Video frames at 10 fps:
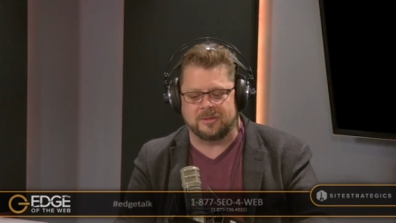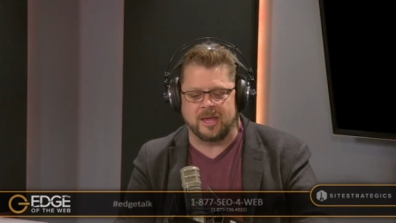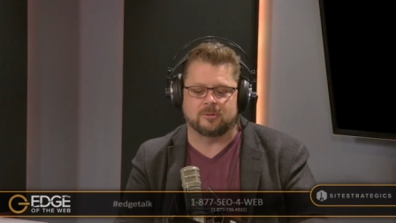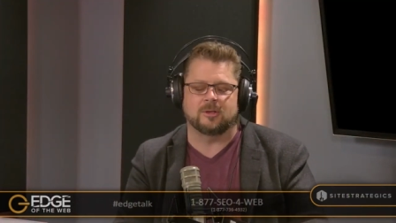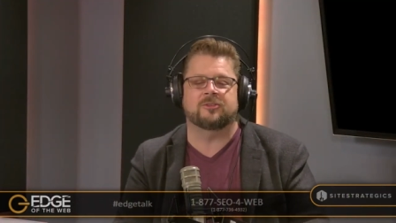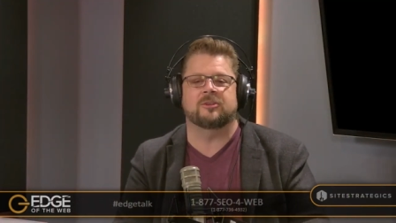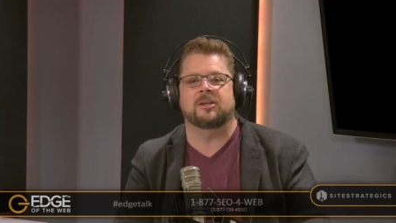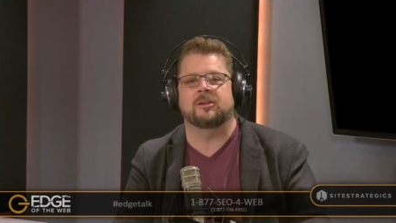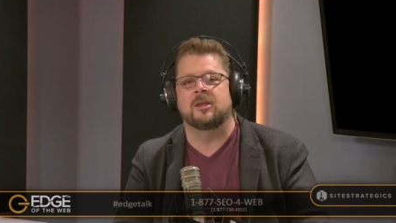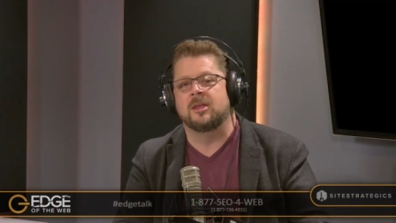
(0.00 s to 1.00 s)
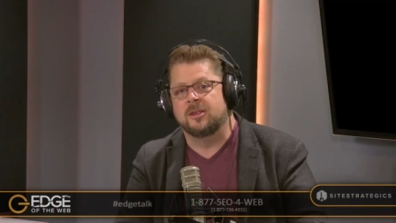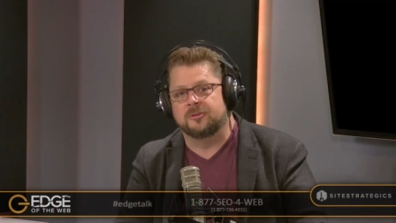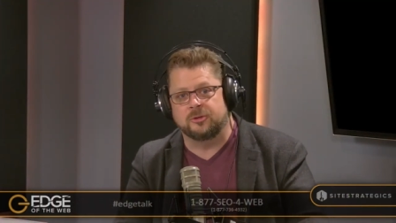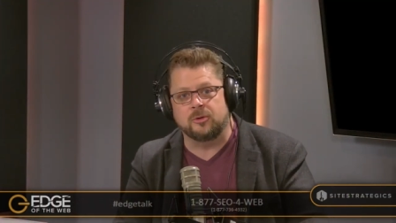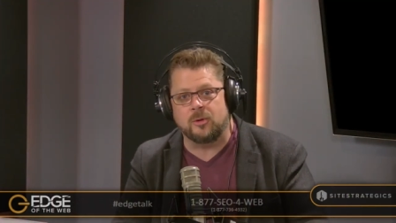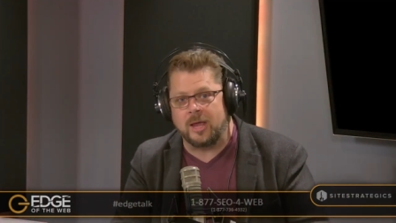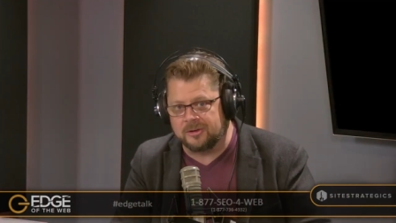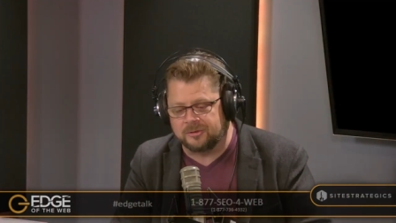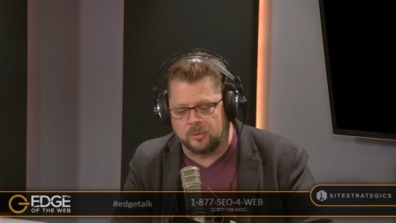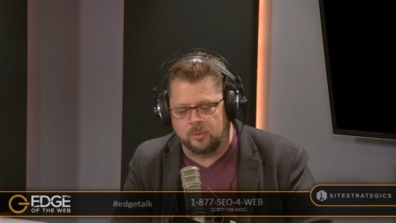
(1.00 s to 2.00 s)
Thanks for listening to
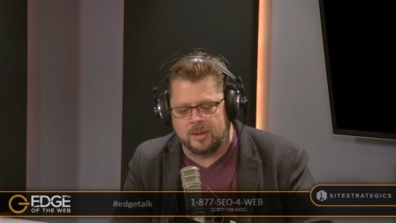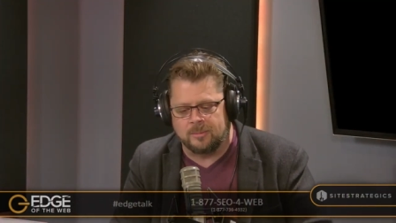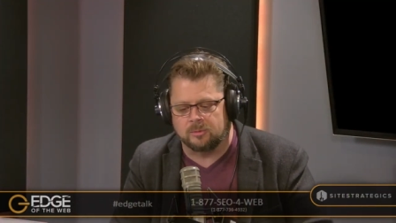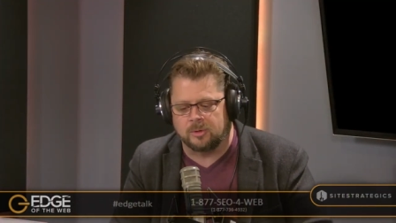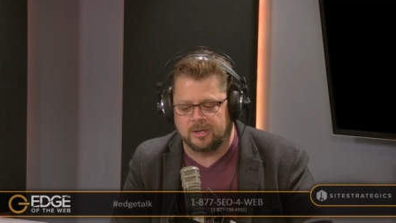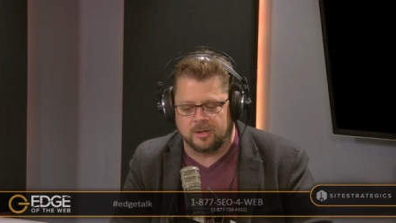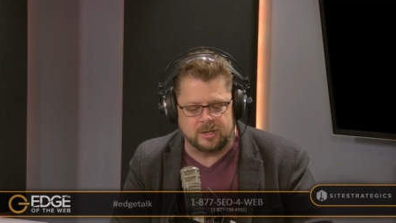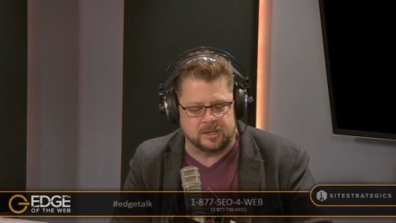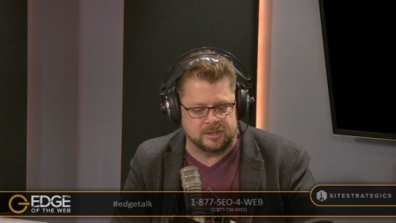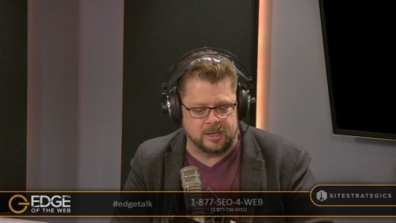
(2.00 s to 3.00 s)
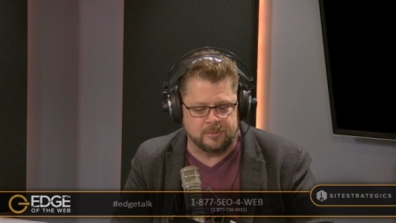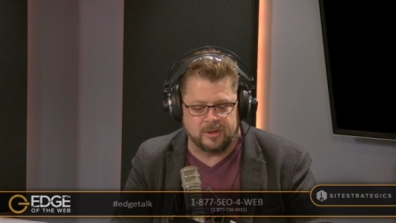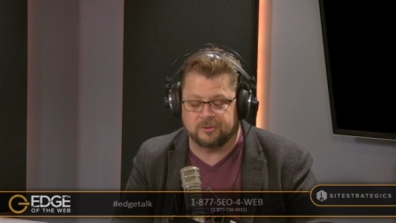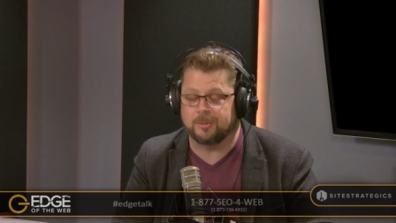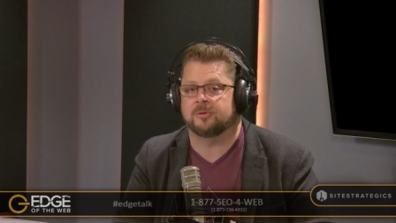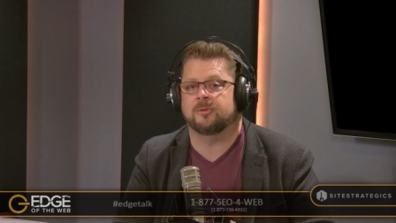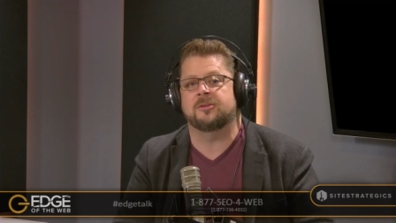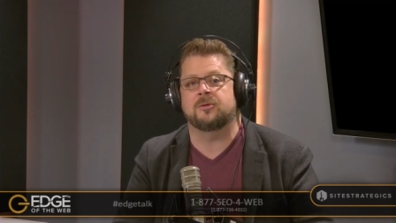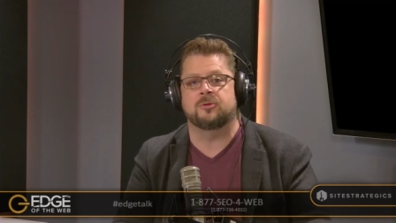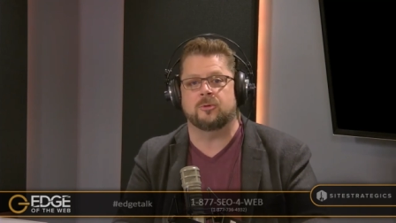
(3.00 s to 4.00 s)
Edge of the Web Radio.com. Special
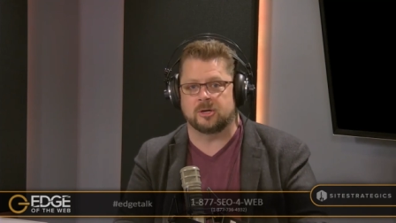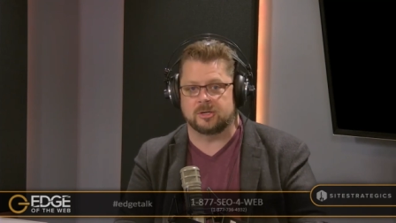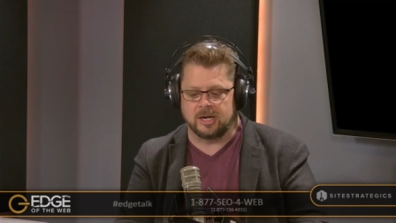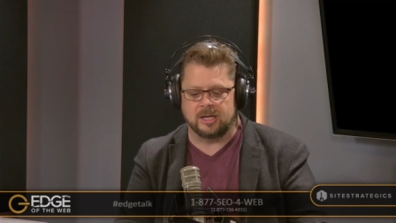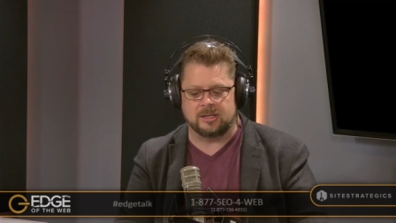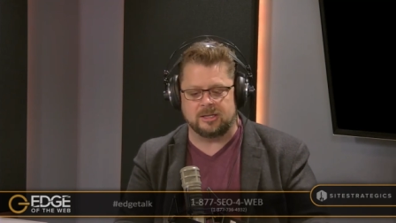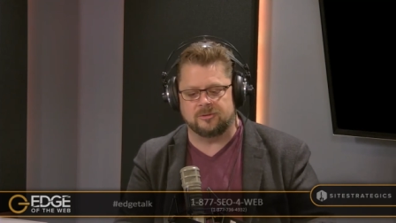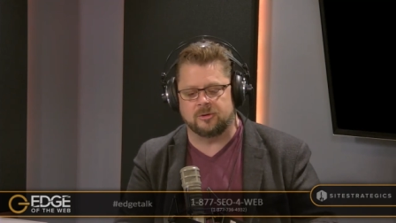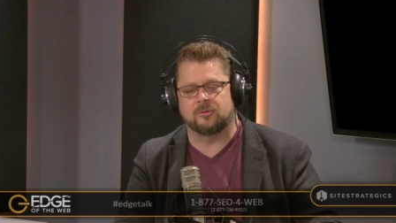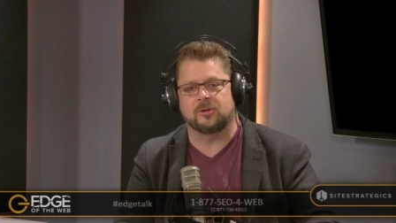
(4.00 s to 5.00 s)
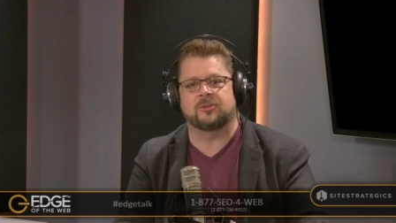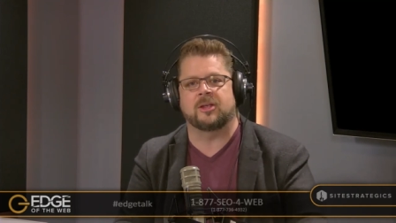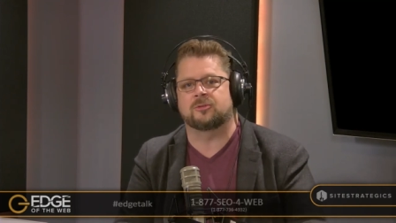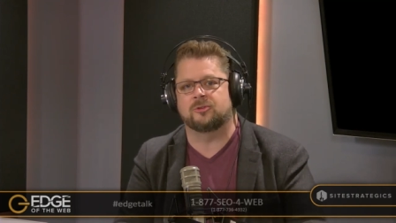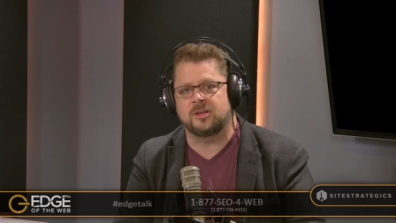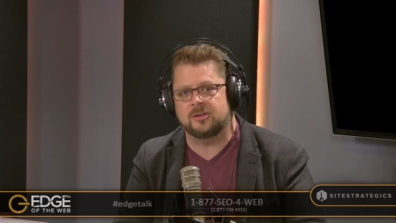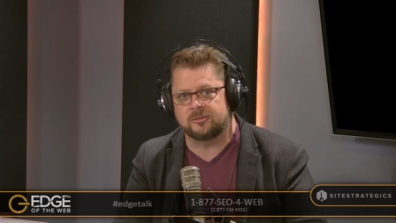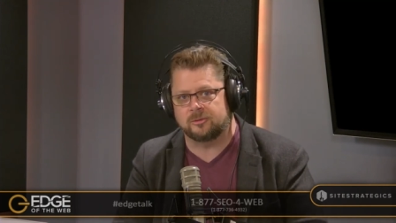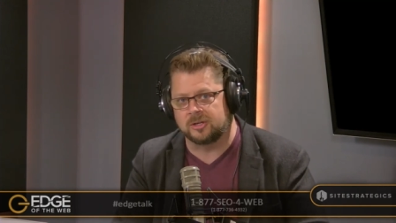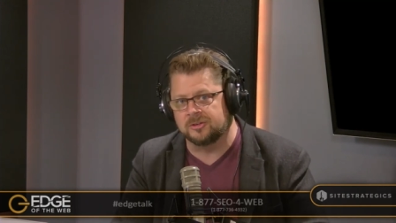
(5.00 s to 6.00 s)
thank you to our colleagues over at Site
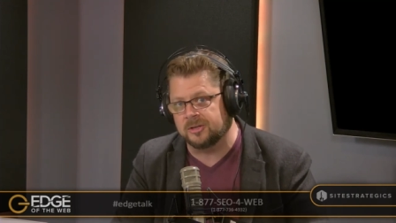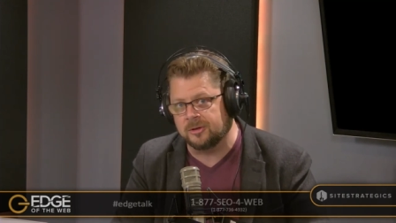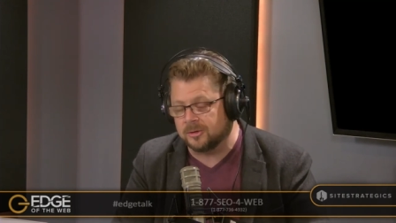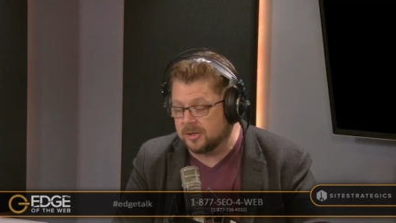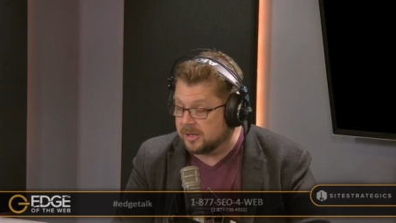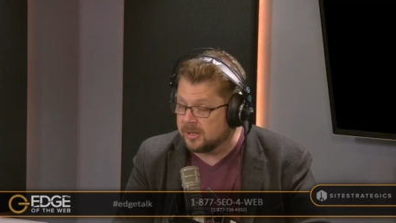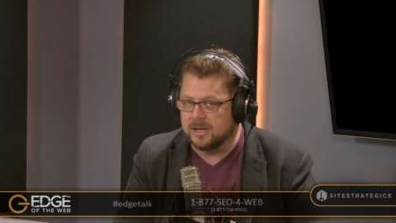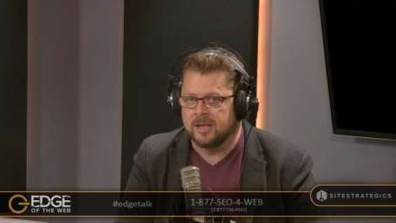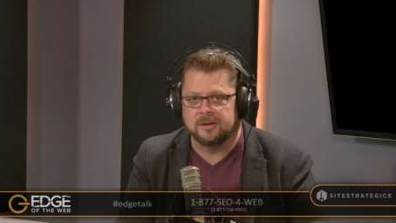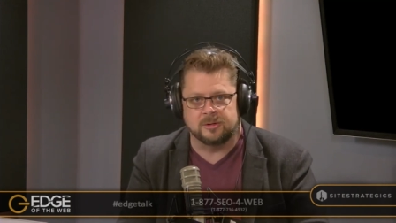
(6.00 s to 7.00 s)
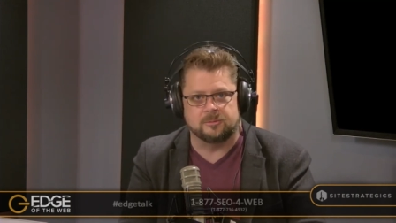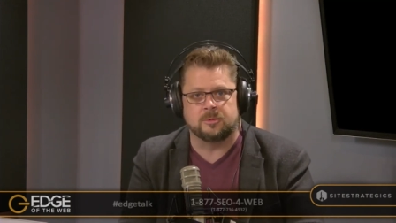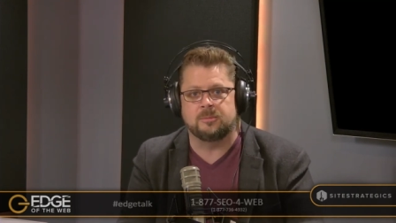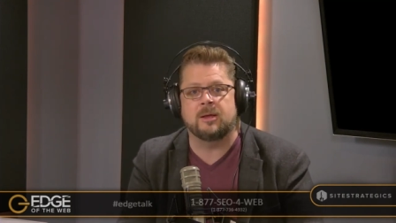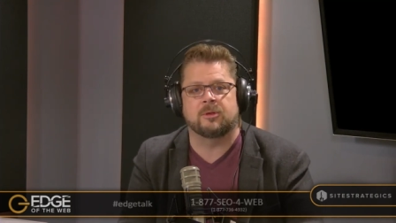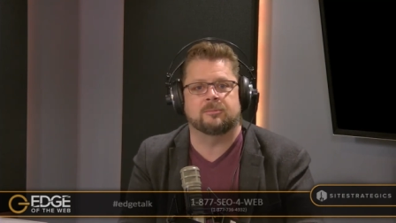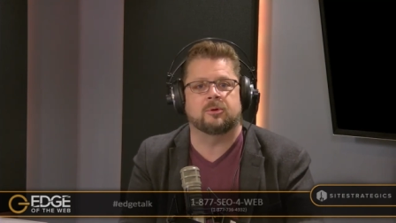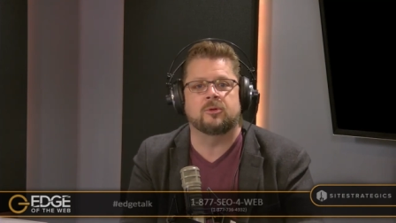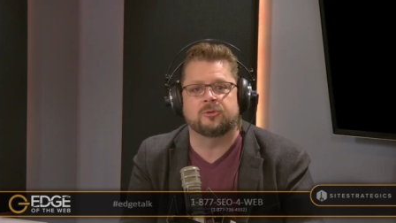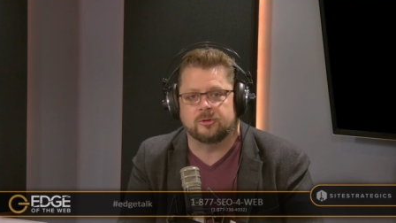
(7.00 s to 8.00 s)
Strategics for continuing to, to be able to
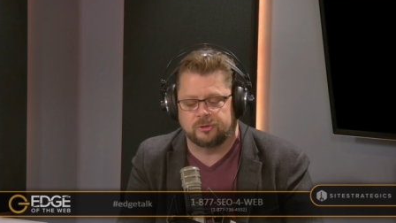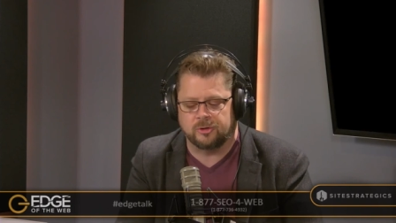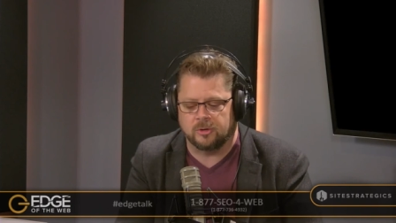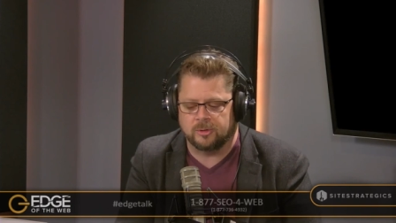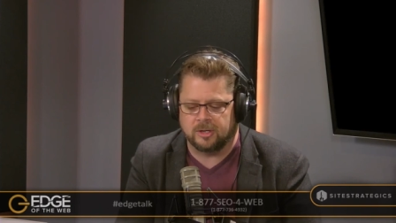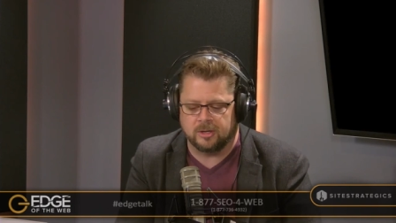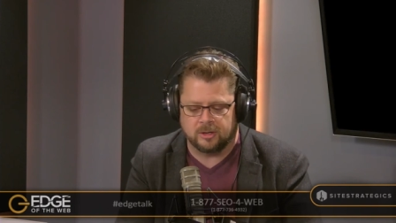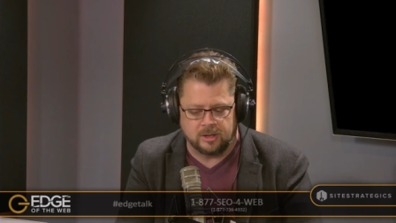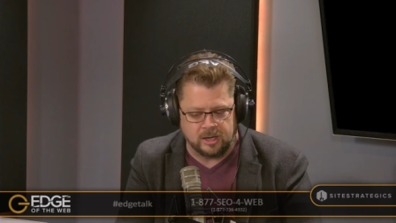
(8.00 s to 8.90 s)
produce our show here.